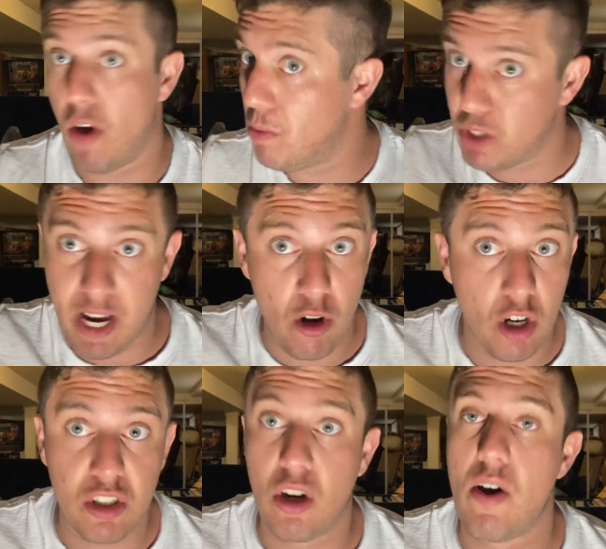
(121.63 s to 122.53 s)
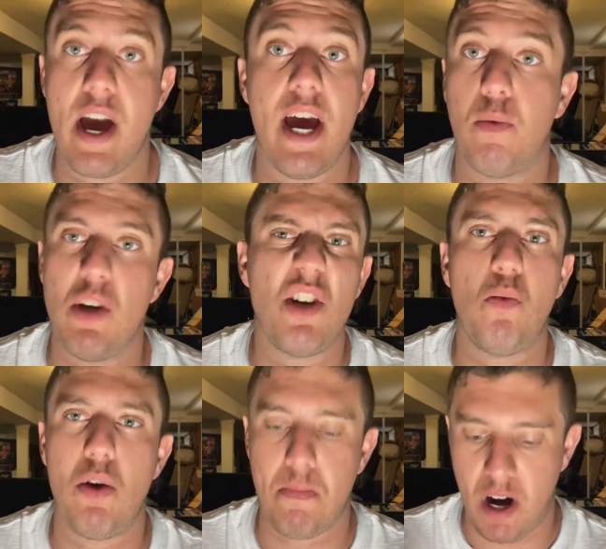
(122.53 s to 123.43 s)
almost had hooks in our hand.
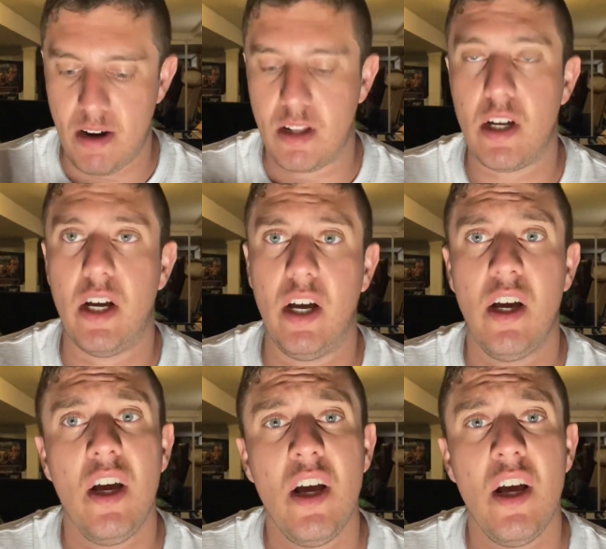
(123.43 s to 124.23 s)
We bought the